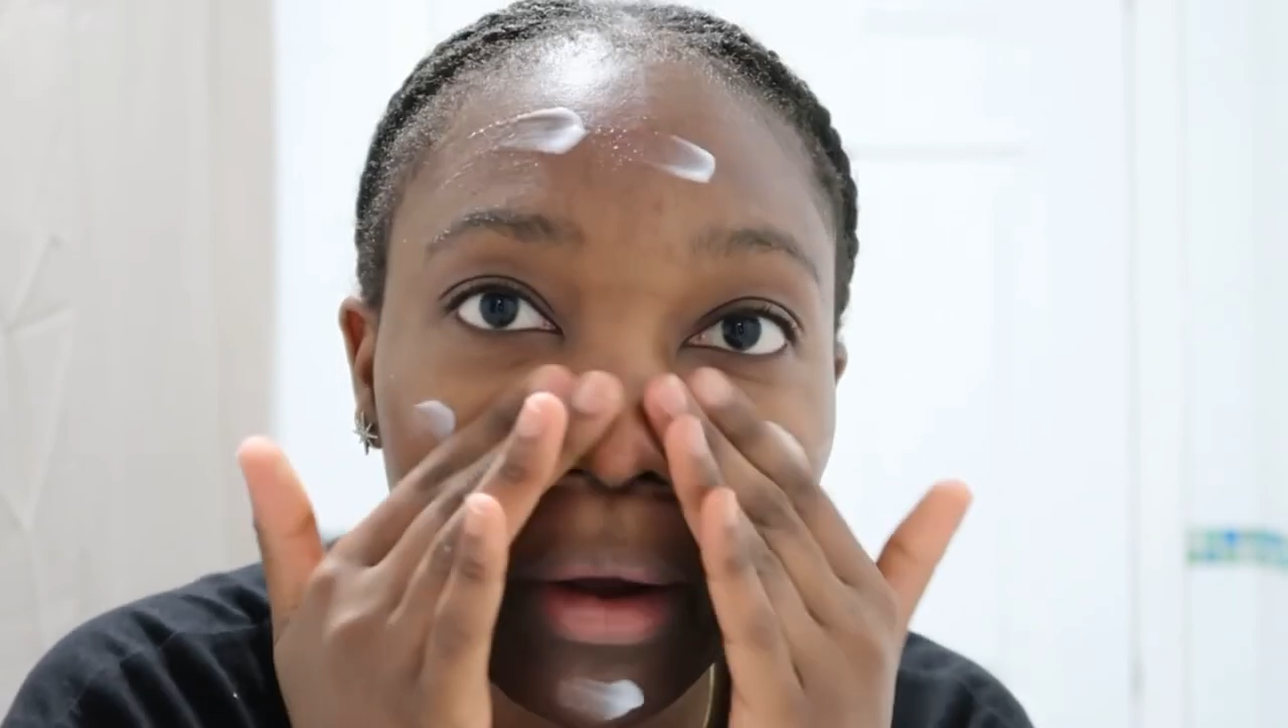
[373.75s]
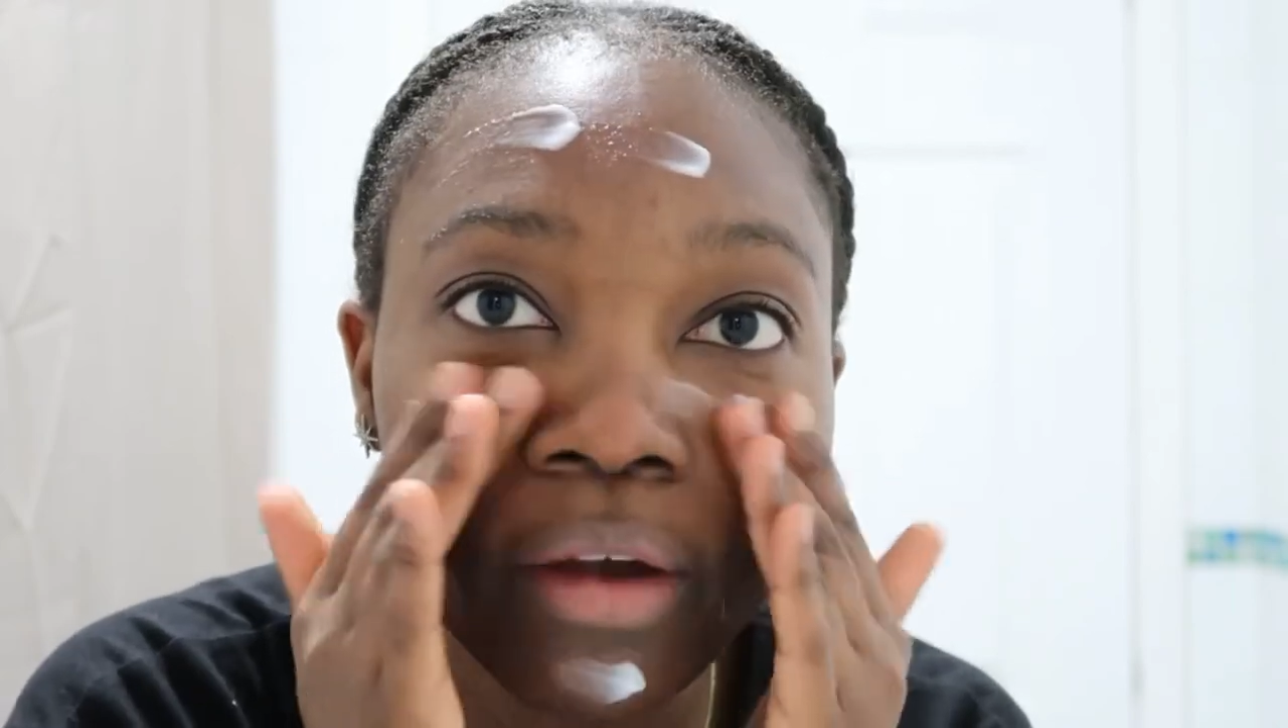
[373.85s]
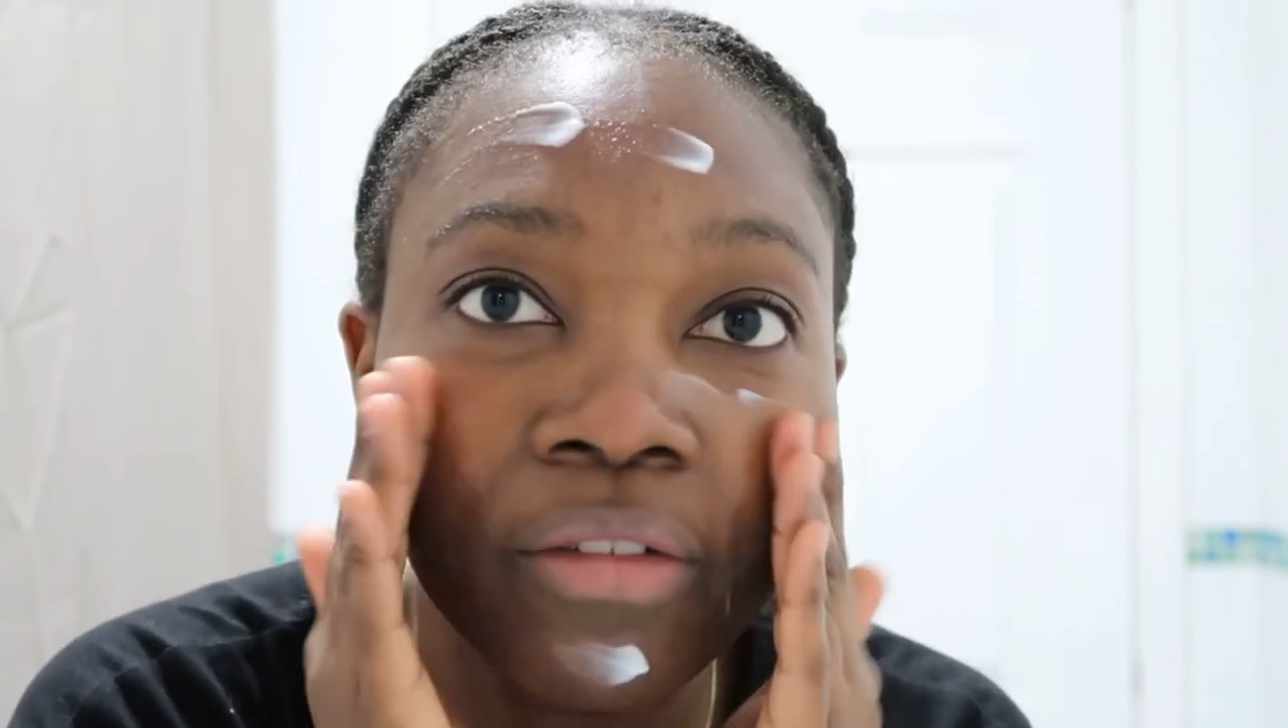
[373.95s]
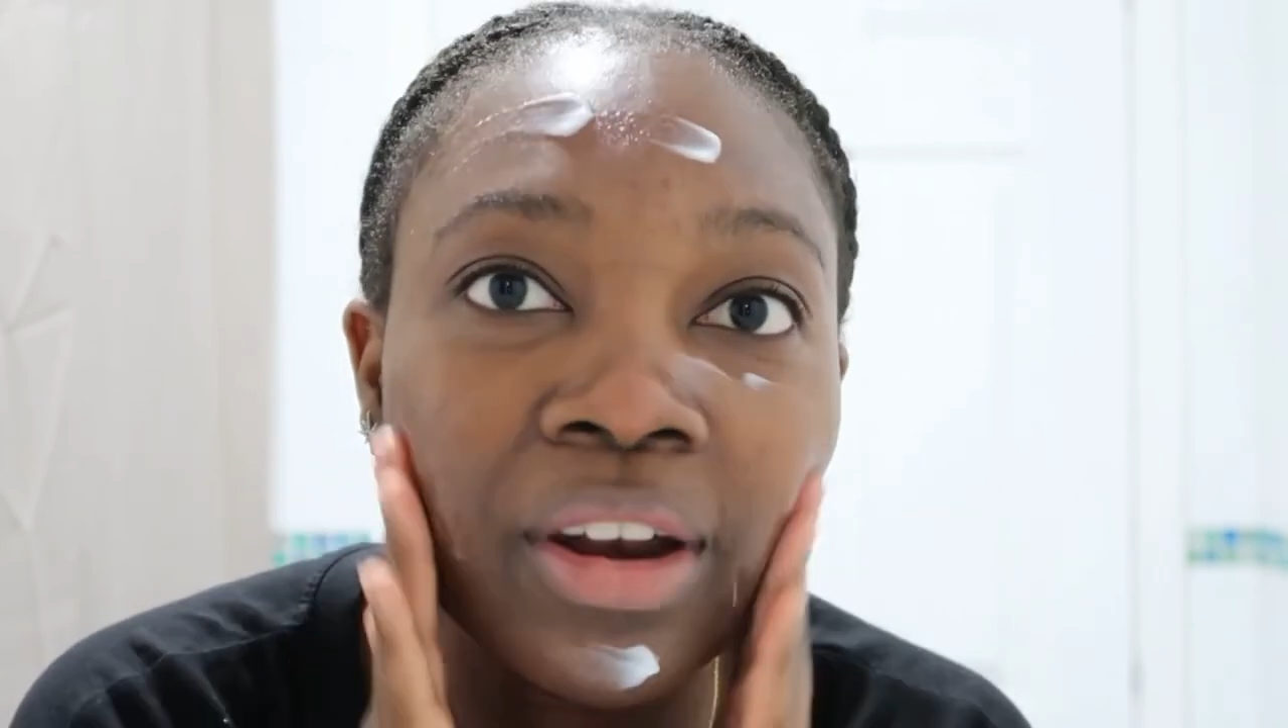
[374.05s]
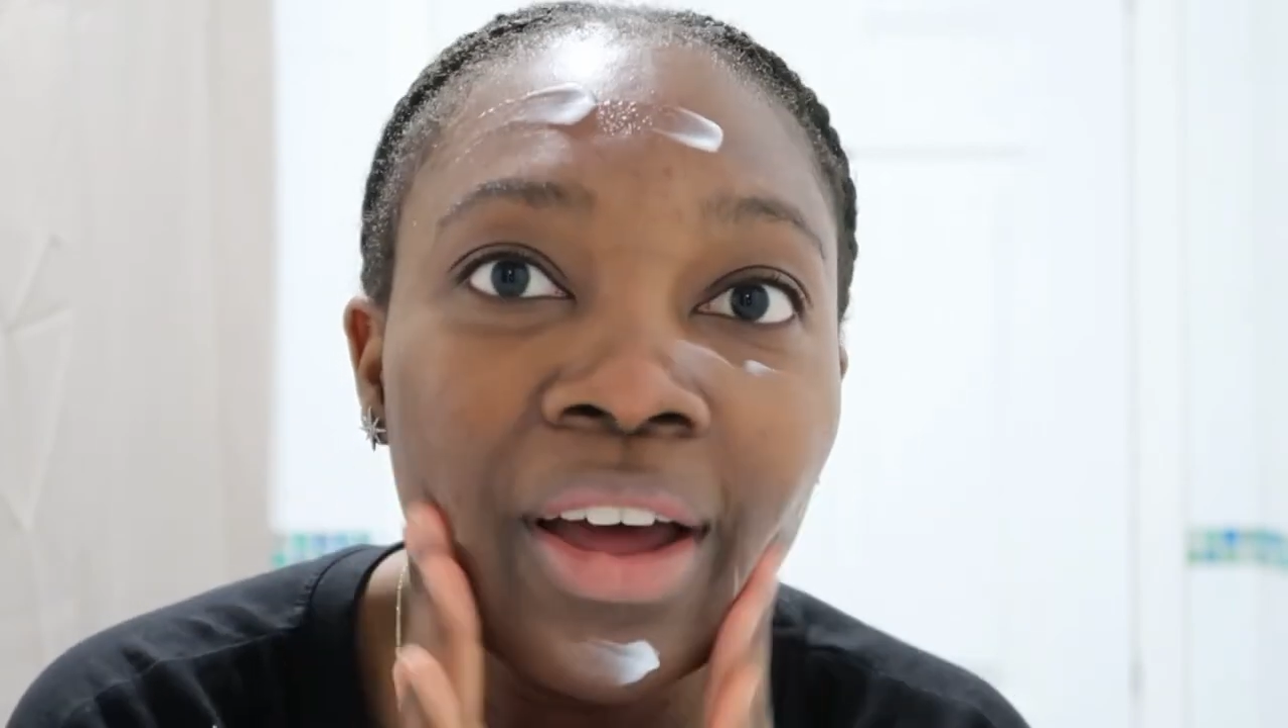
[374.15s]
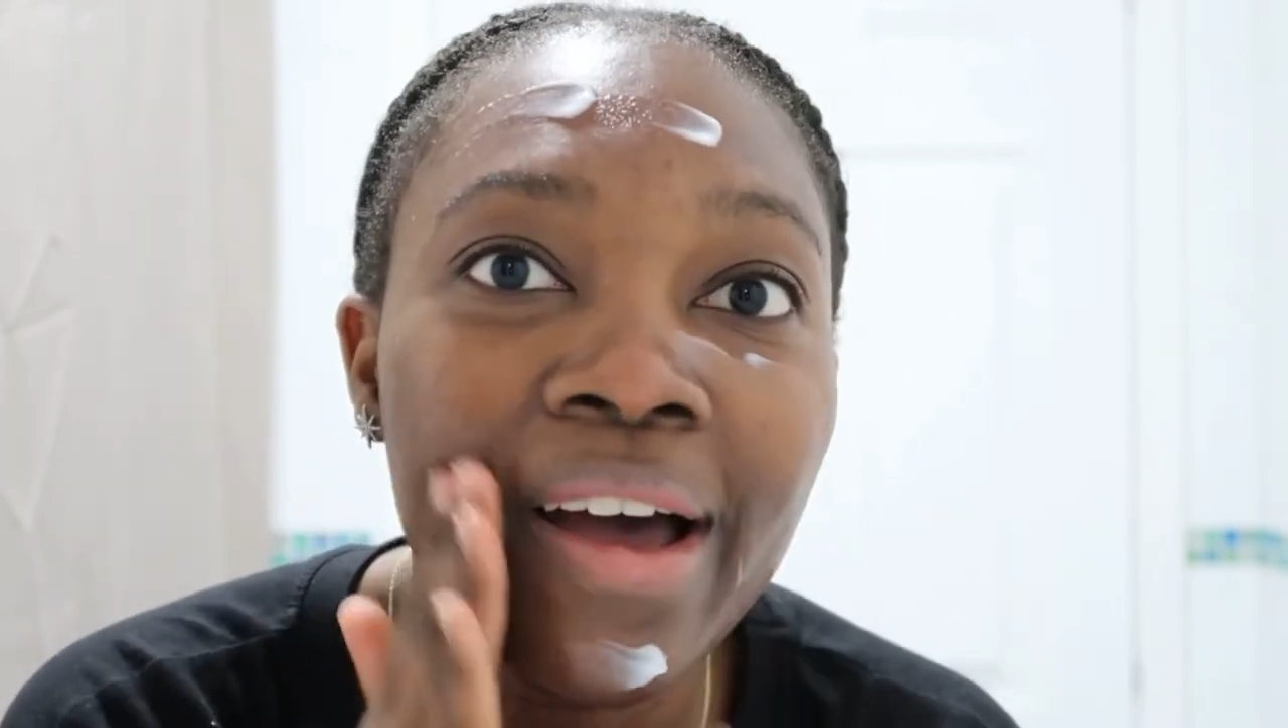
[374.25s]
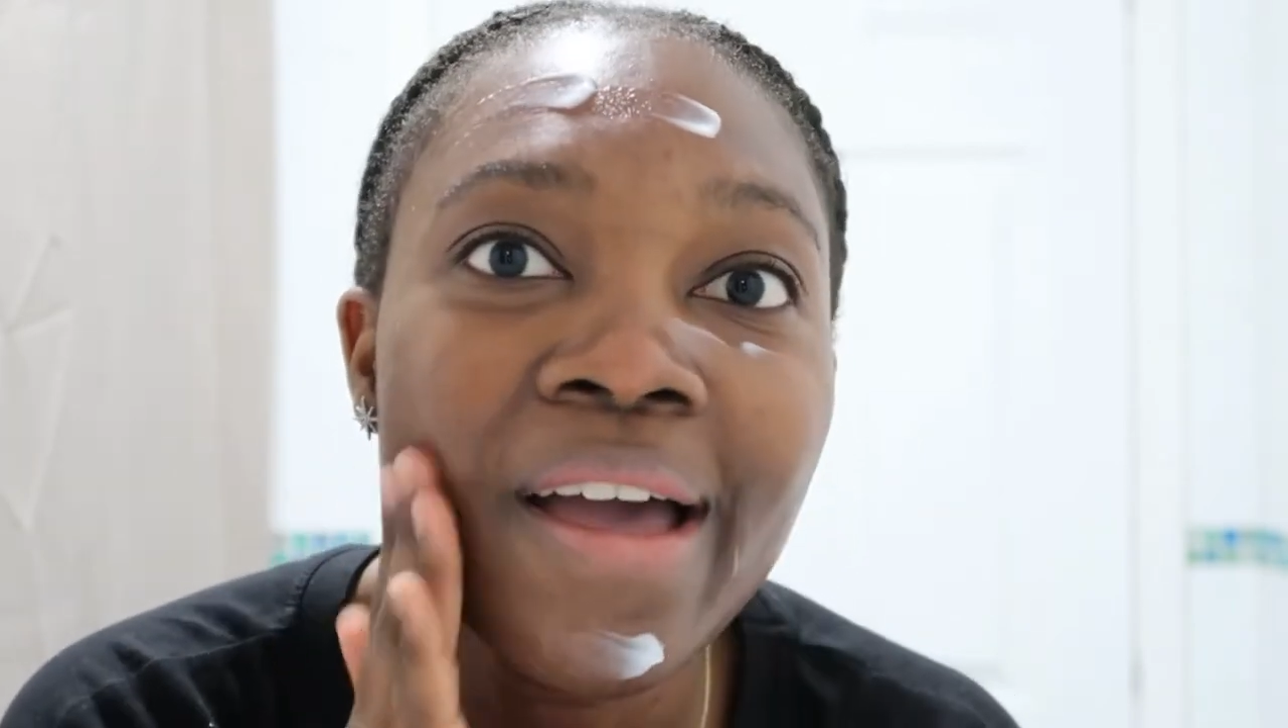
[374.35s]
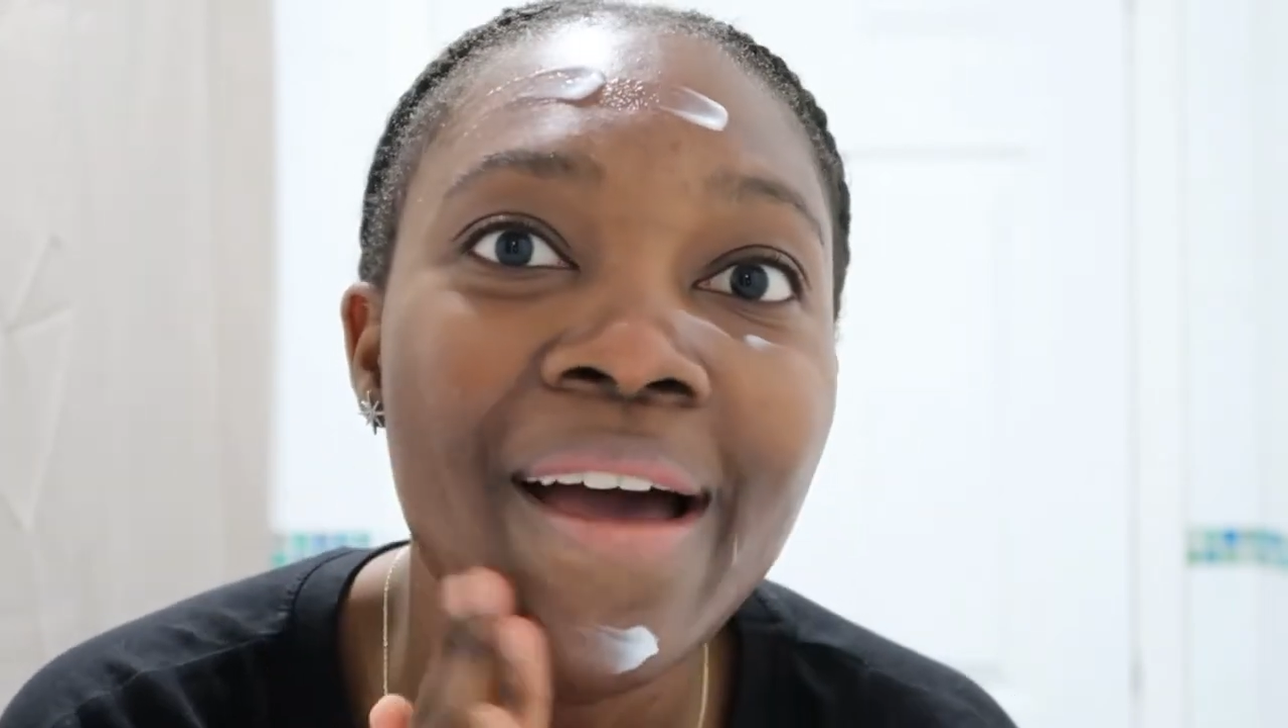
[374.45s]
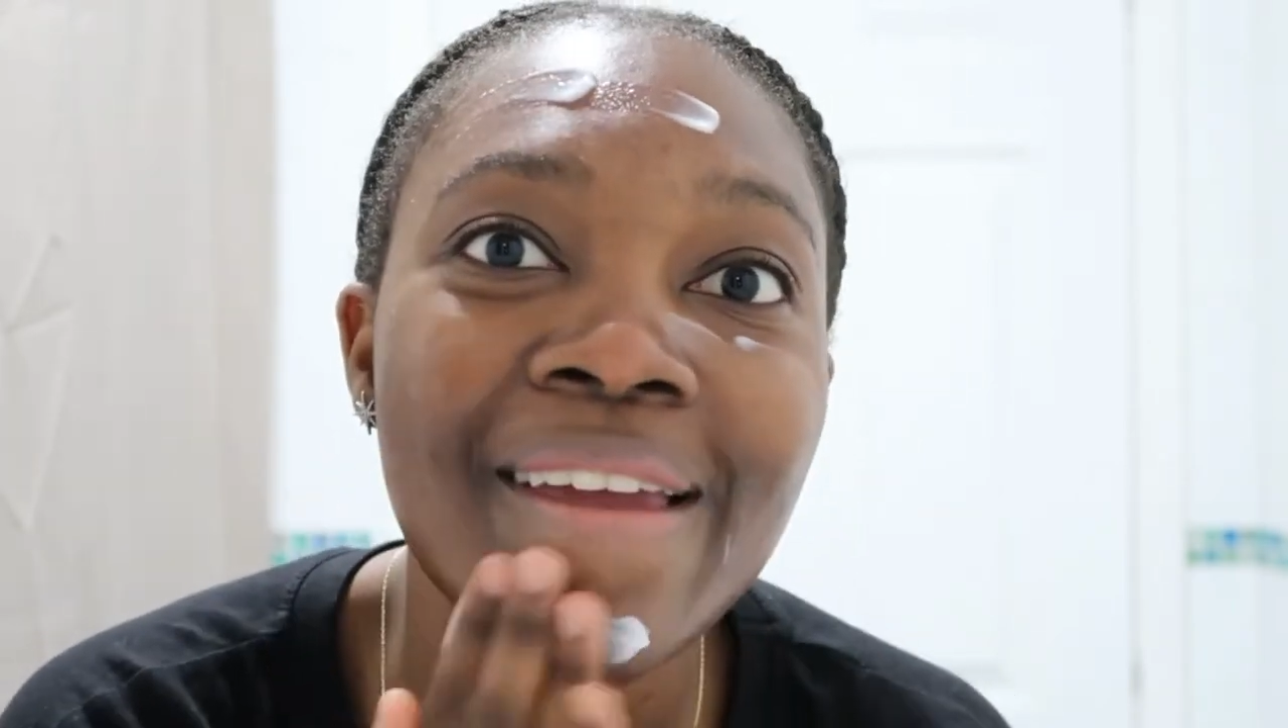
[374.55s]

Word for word: overnight